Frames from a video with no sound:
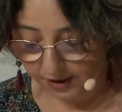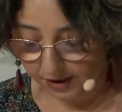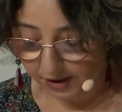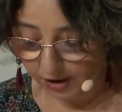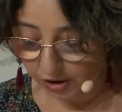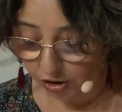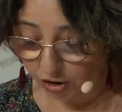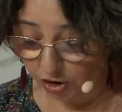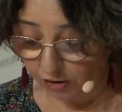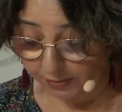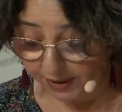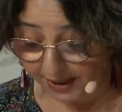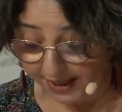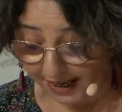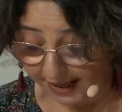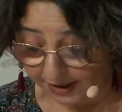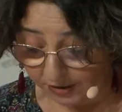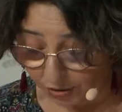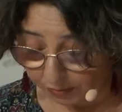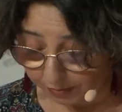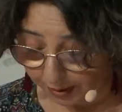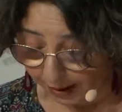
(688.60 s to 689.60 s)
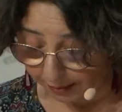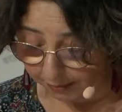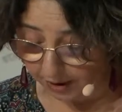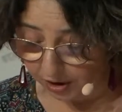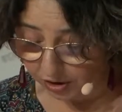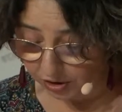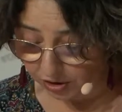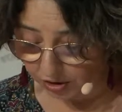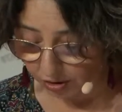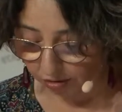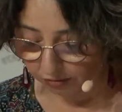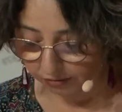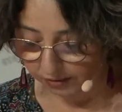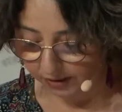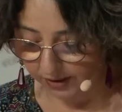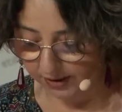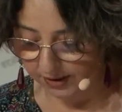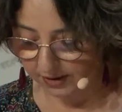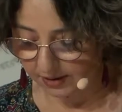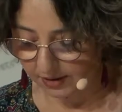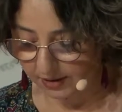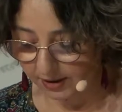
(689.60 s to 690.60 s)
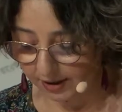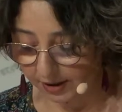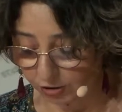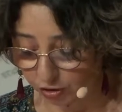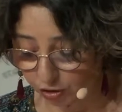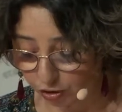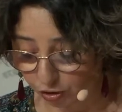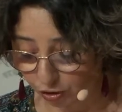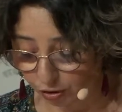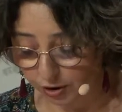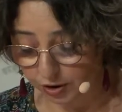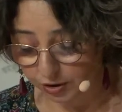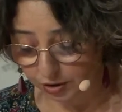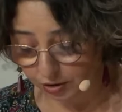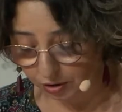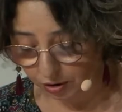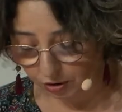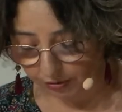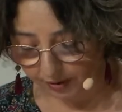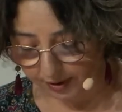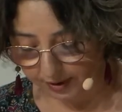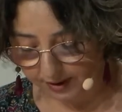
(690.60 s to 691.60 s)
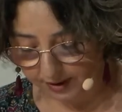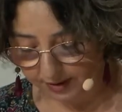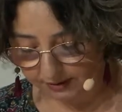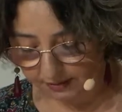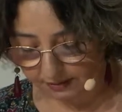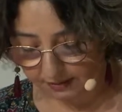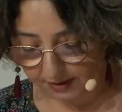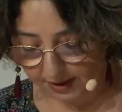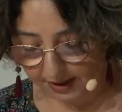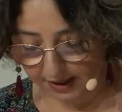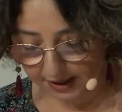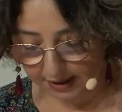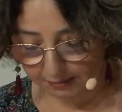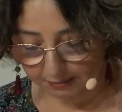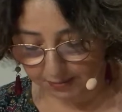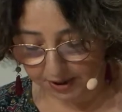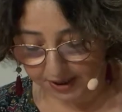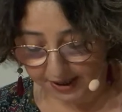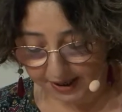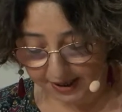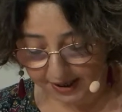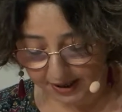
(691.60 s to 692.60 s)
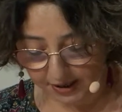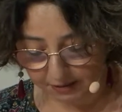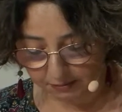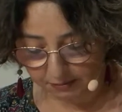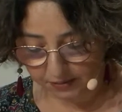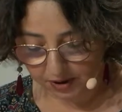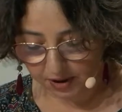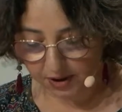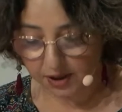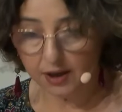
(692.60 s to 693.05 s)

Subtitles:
she began to publish novels and short stories and became